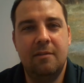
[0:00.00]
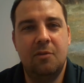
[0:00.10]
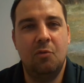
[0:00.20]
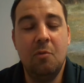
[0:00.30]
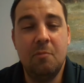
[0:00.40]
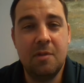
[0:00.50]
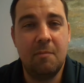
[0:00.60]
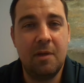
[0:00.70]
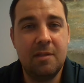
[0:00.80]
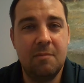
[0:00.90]
groups
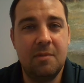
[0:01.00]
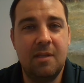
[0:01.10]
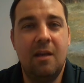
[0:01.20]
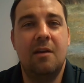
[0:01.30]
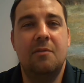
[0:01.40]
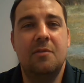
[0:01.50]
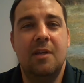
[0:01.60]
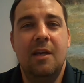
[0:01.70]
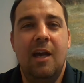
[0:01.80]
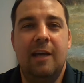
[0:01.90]
amongst themselves,
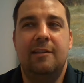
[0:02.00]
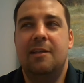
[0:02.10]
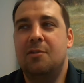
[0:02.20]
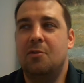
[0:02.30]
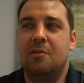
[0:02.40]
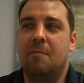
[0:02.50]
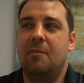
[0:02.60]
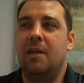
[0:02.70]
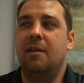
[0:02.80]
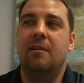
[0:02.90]
unless there's
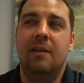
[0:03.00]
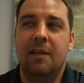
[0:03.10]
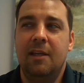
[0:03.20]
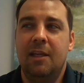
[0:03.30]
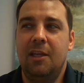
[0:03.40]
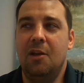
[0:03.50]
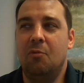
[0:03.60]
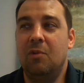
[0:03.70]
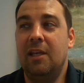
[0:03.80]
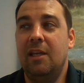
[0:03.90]
something
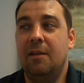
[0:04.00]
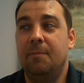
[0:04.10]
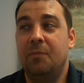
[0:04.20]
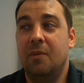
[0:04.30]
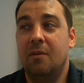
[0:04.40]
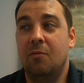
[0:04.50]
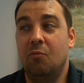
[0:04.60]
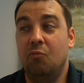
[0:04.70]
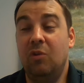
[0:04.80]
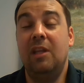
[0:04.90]
really
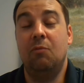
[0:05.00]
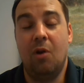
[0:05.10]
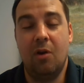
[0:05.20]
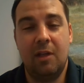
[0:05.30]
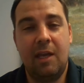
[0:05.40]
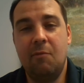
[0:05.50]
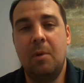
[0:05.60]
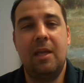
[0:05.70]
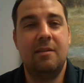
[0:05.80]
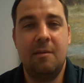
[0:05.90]
really wrong, like
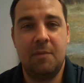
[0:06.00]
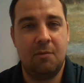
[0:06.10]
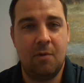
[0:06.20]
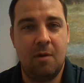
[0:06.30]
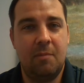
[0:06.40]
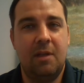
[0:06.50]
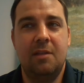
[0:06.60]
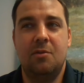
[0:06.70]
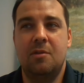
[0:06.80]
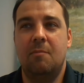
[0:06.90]
everybody has something wrong, but
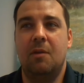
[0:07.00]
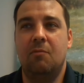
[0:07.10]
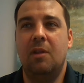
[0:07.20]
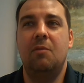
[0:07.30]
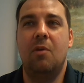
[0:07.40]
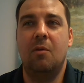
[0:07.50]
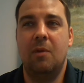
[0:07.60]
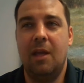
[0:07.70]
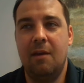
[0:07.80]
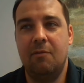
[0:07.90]
unless there's something really wrong
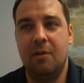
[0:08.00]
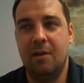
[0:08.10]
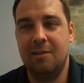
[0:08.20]
where they have a